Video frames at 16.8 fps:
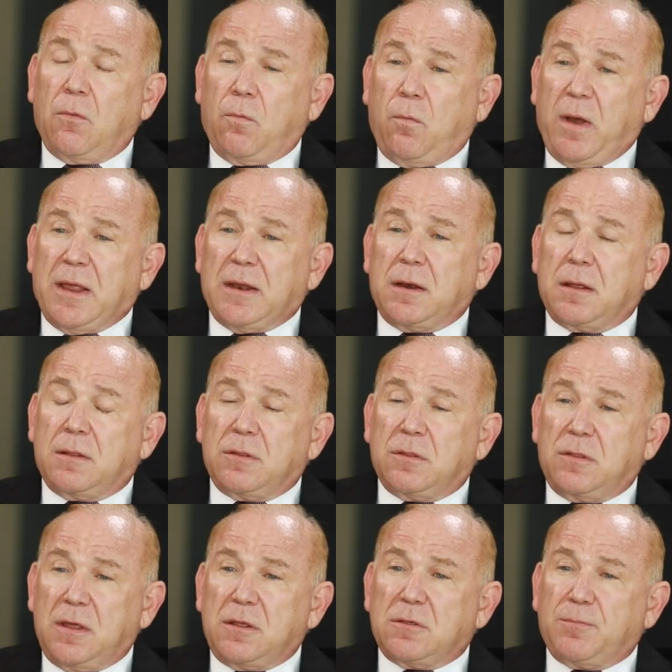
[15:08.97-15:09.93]
When
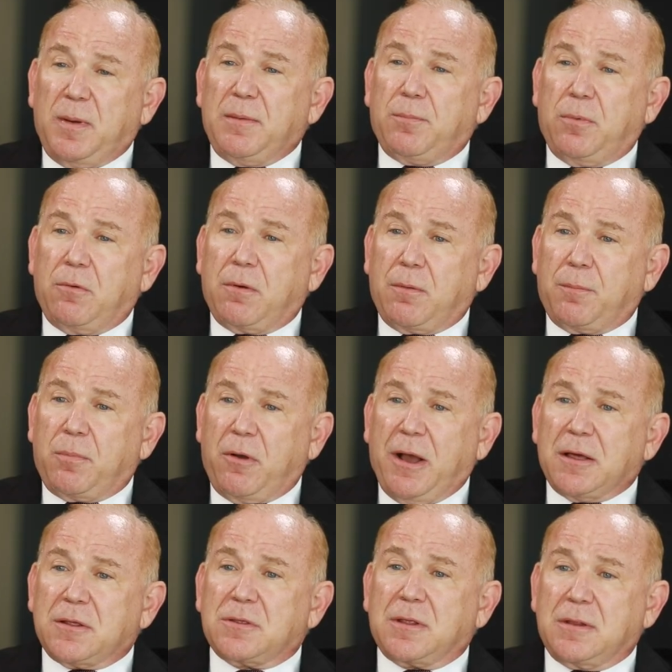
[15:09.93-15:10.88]
these people were
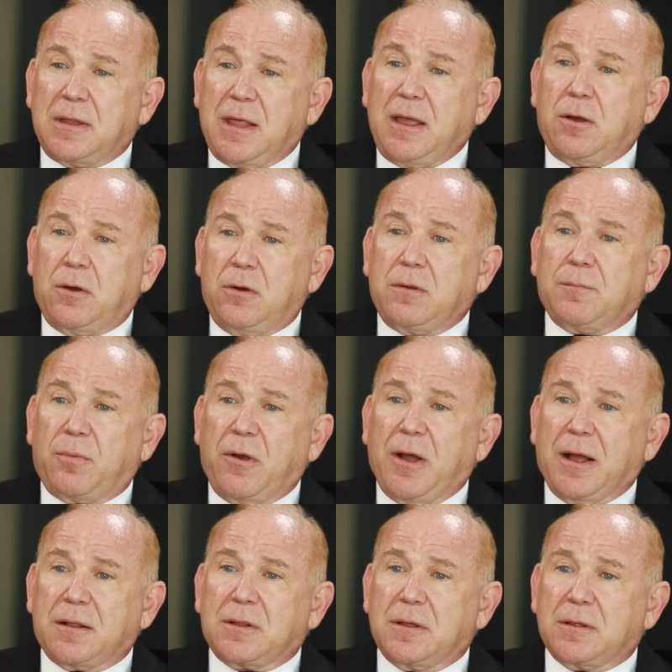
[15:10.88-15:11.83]
oppressed and they couldn't
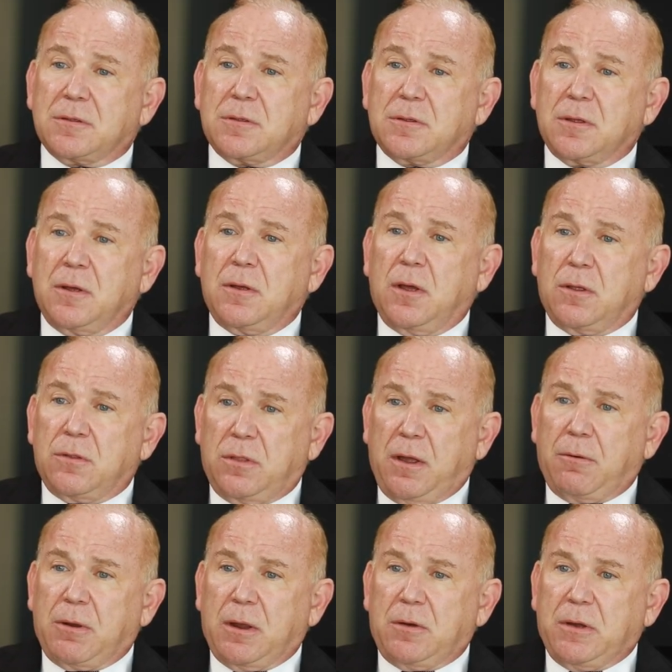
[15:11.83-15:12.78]
practice
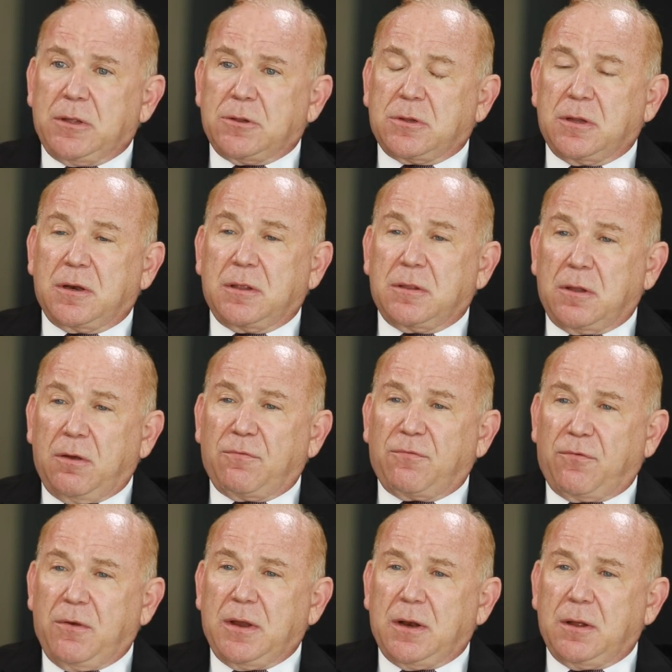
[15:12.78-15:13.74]
their religion and their
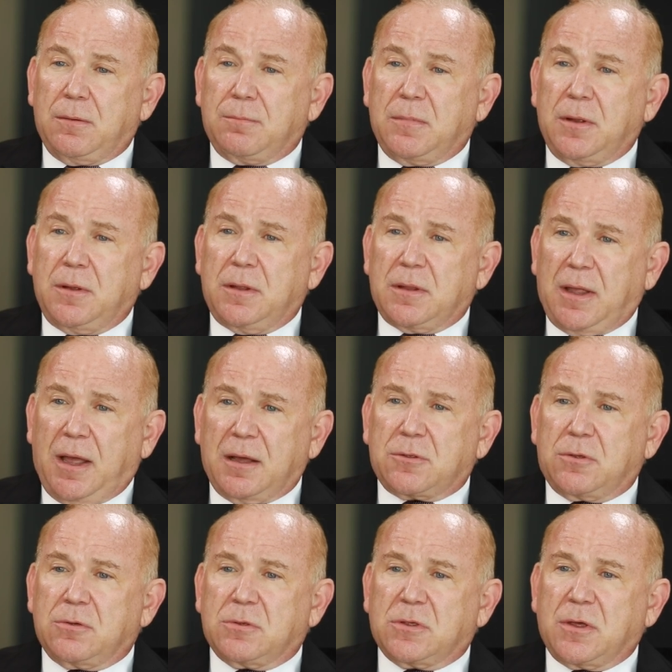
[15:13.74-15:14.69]
freedom to
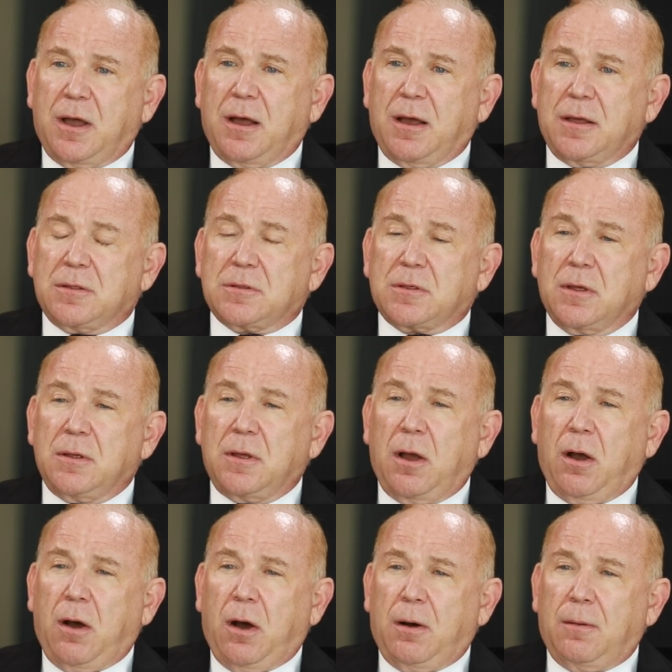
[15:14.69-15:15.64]
exercise
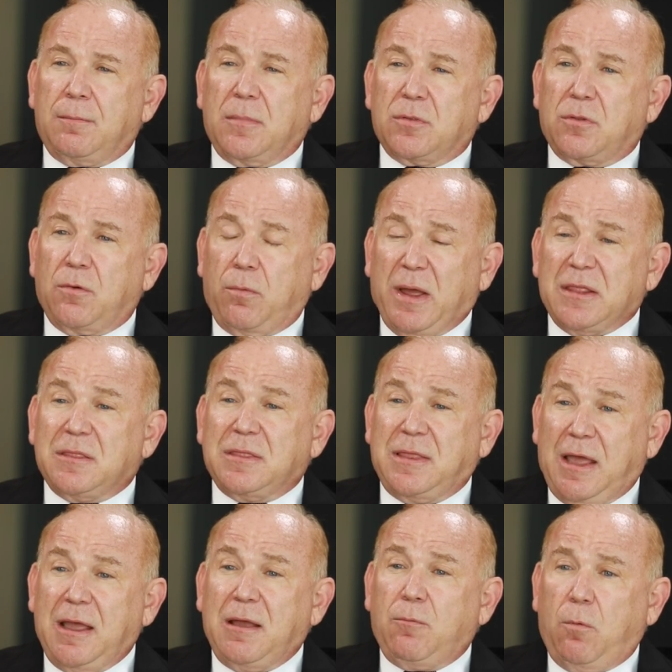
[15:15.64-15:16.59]
the way
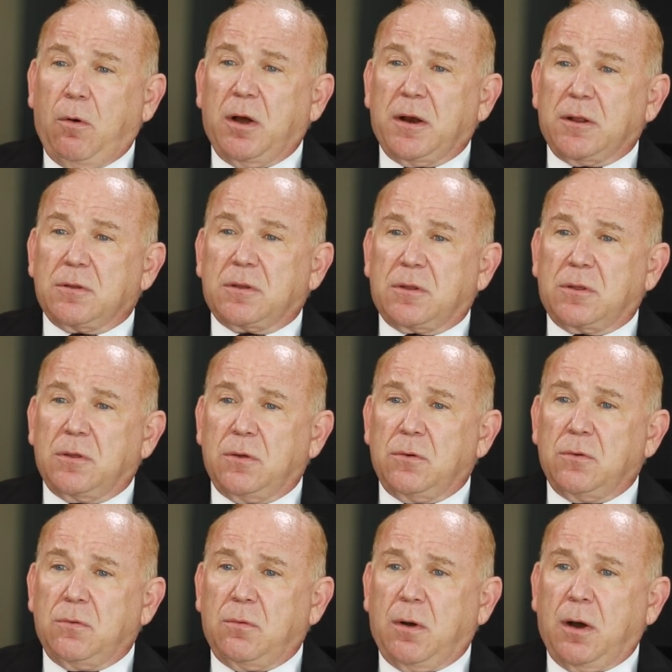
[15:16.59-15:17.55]
they wanted
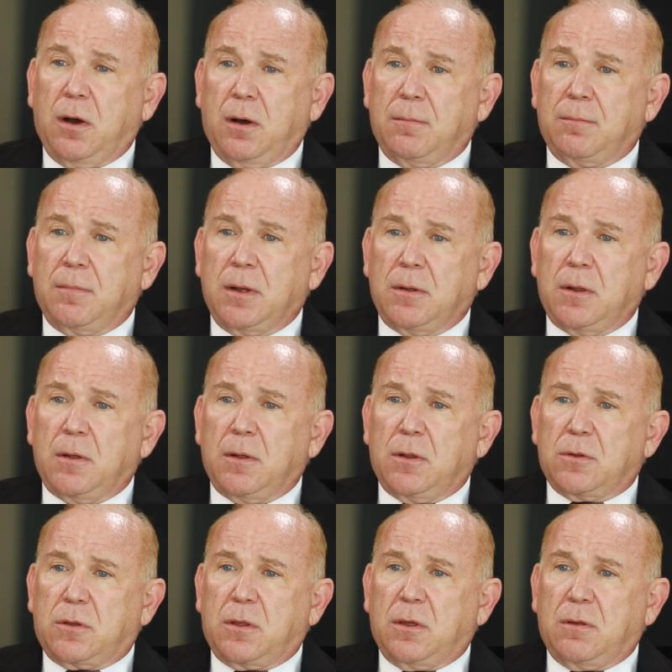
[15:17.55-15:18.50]
to
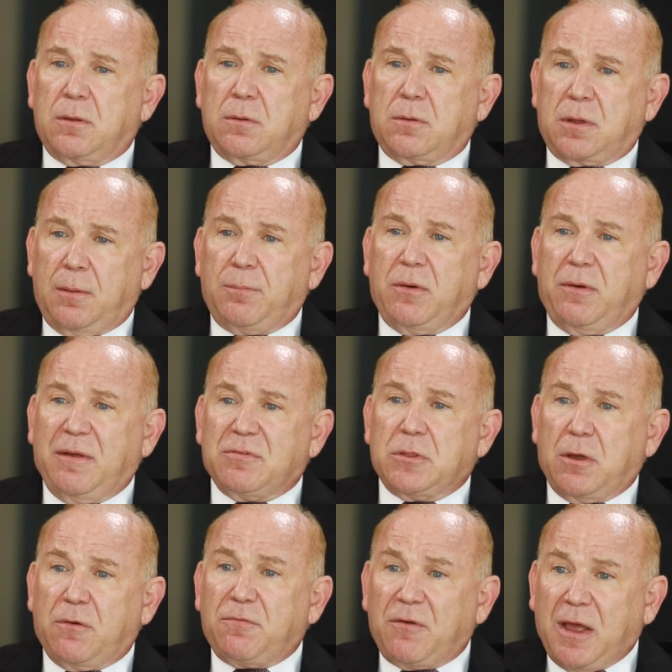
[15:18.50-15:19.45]
believe
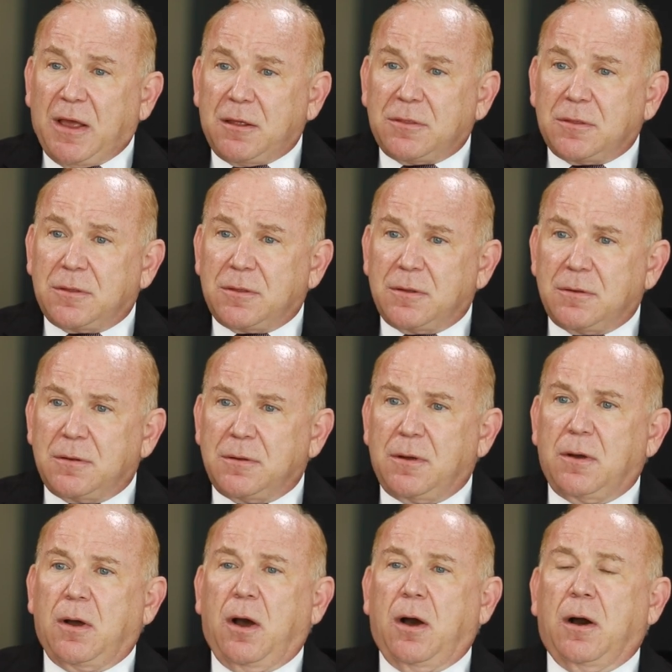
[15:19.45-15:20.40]
in their faith,
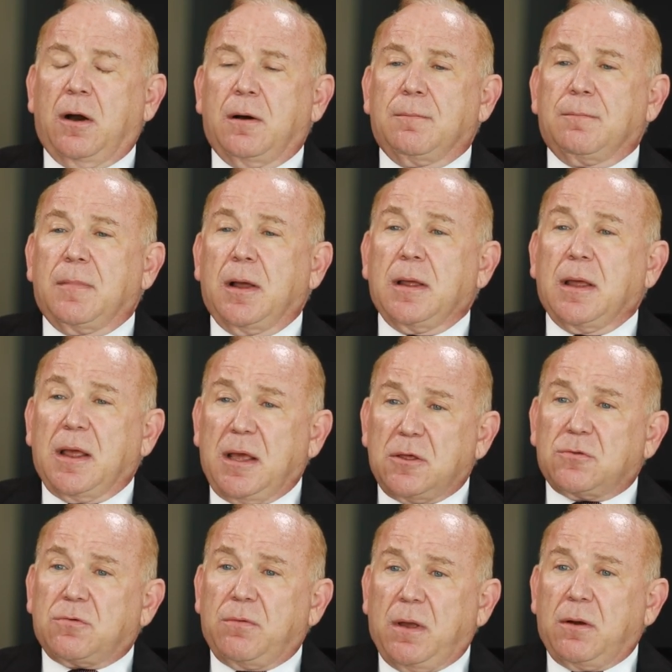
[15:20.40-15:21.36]

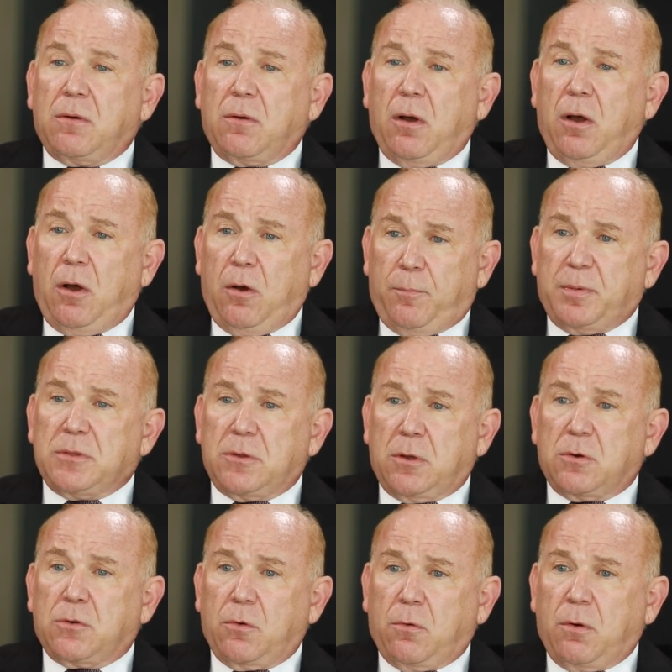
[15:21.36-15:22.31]
Israel opened
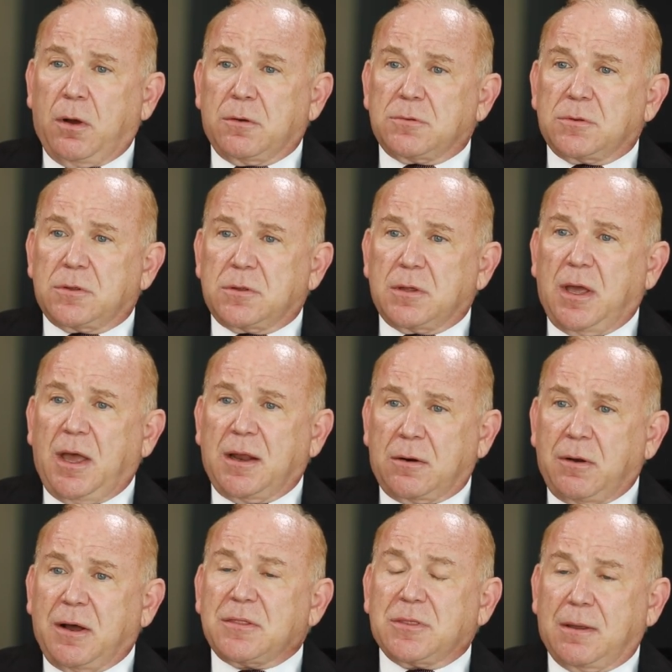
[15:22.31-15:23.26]
their doors
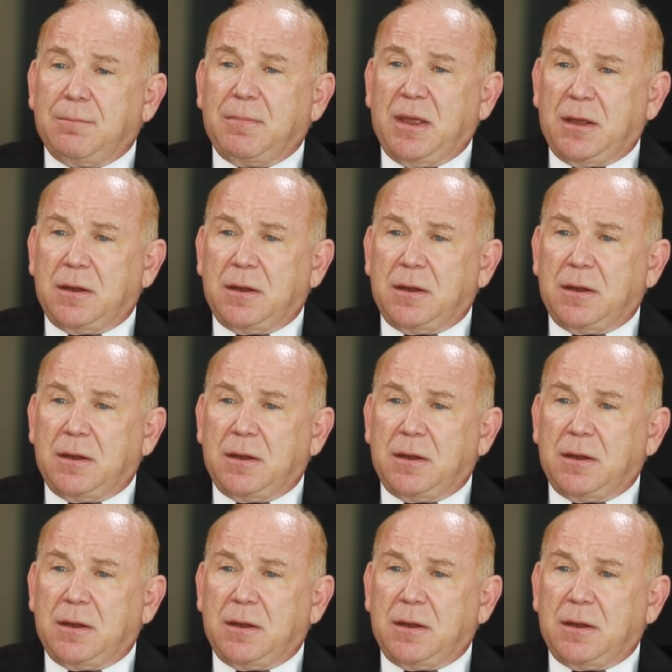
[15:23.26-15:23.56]
and let them